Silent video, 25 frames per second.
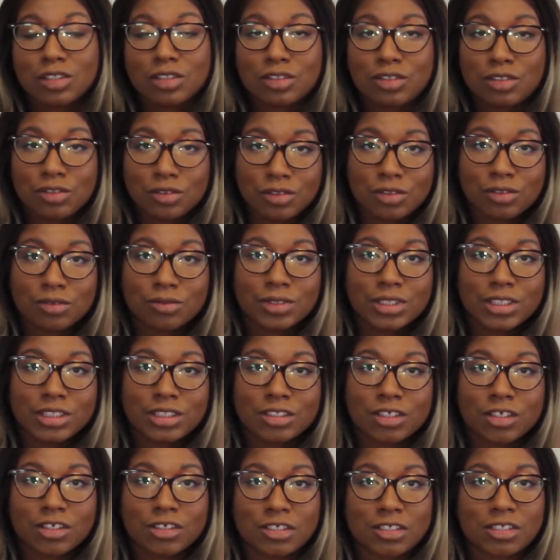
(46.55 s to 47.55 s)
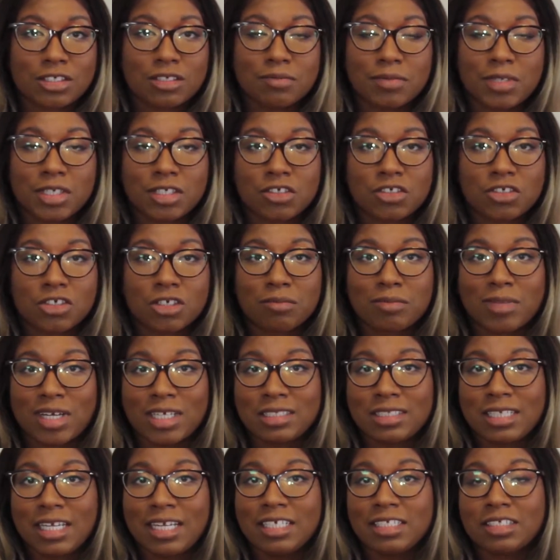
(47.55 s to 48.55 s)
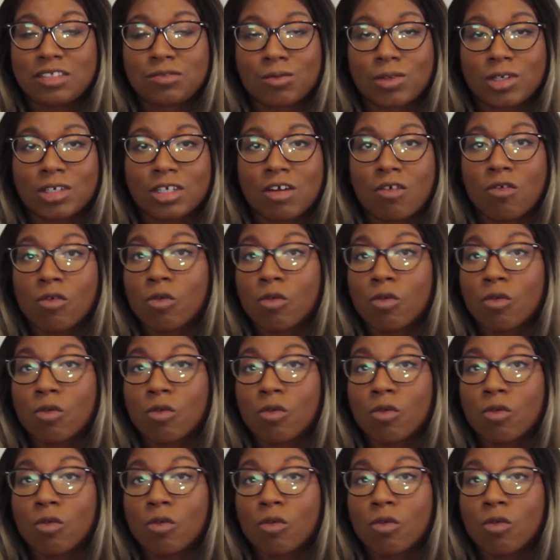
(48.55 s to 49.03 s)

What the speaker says: do the research to make sure my tastes weren't